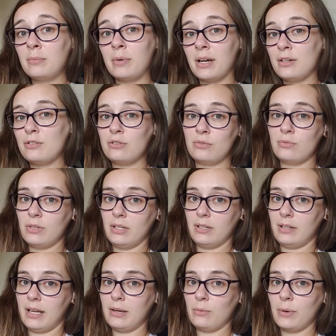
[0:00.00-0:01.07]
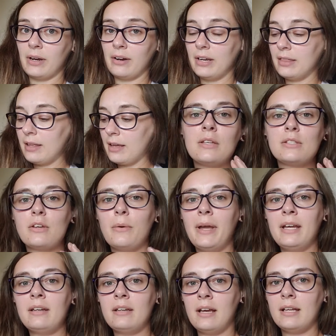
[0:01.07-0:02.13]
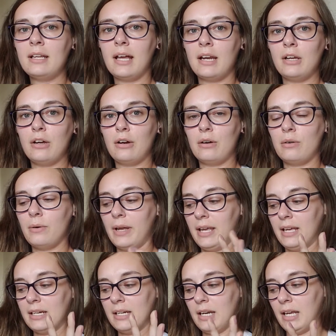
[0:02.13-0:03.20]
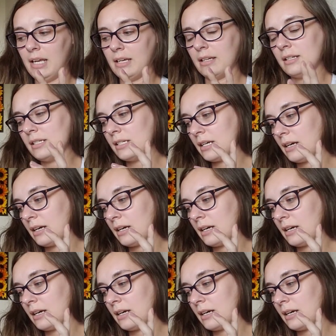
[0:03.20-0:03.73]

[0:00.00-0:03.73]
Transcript: but I do really like wearing So 8 and 9 kind of go hand in hand.